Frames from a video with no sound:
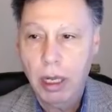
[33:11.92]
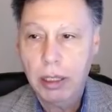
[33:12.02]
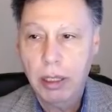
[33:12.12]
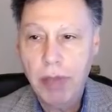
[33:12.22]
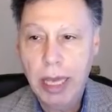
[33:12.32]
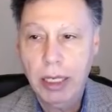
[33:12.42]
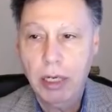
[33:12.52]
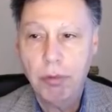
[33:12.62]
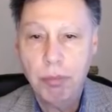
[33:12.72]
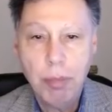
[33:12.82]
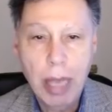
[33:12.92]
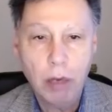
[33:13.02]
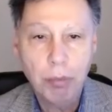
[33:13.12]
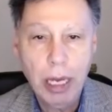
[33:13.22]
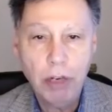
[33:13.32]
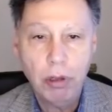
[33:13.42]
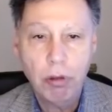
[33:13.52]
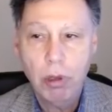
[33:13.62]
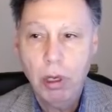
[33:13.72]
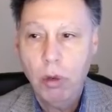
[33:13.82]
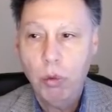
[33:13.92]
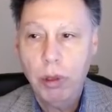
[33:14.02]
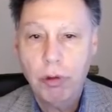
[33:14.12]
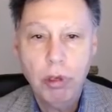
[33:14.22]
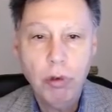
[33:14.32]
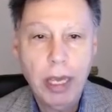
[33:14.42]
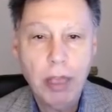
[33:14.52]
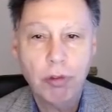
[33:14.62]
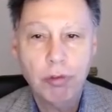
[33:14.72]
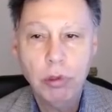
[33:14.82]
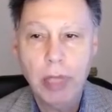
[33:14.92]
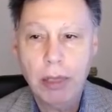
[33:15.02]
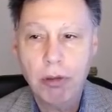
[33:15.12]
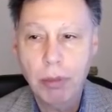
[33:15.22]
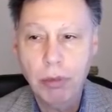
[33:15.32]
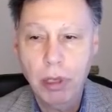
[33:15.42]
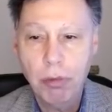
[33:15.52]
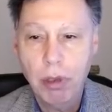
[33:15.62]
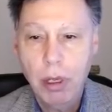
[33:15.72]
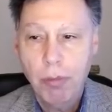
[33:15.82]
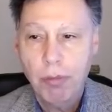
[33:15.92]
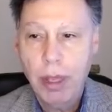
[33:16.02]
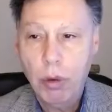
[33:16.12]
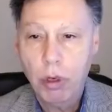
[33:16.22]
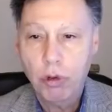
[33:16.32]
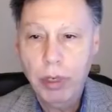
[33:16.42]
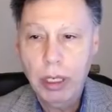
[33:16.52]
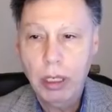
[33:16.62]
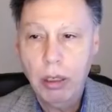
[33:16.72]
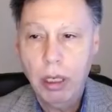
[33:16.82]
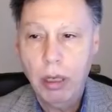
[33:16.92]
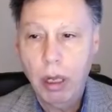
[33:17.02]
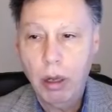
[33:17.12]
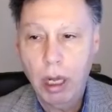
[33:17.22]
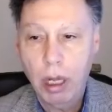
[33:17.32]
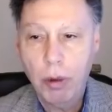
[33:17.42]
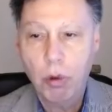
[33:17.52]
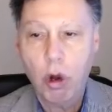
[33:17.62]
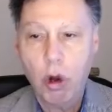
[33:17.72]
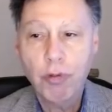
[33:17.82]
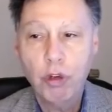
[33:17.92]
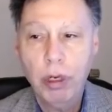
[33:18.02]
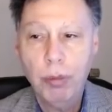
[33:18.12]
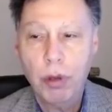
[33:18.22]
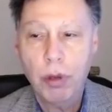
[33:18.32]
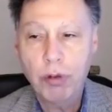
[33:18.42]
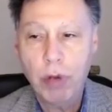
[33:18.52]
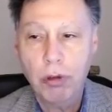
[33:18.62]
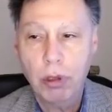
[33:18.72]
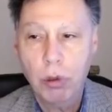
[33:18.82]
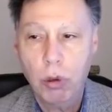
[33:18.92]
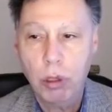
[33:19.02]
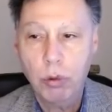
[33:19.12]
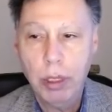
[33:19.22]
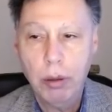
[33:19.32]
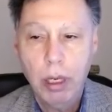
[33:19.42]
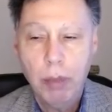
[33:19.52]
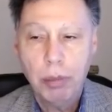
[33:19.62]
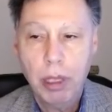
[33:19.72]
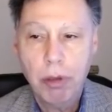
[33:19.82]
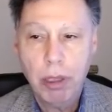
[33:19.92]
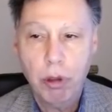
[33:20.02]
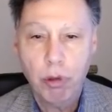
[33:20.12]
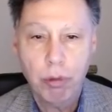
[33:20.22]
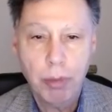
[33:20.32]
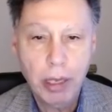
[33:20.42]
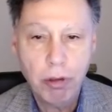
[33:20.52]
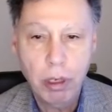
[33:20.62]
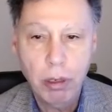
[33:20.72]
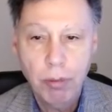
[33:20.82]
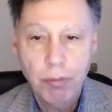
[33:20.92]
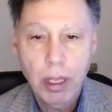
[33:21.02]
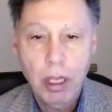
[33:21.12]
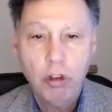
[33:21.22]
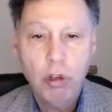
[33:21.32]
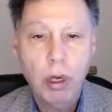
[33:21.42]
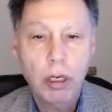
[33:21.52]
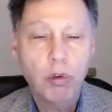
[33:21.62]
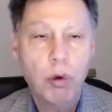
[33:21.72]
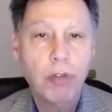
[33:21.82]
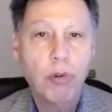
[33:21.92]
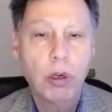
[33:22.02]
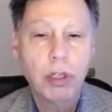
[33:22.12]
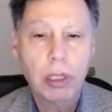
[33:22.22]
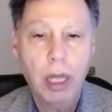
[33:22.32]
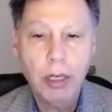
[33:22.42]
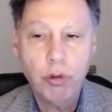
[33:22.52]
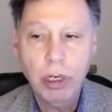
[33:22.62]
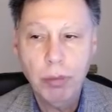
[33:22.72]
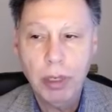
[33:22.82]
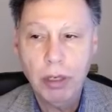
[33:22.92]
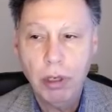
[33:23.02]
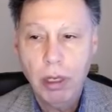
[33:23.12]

consecutive outpatients with 2 days of flu-like symptoms. They were offered treatment with hydroxychloroquine plus azithromycin. 224 declined treatment.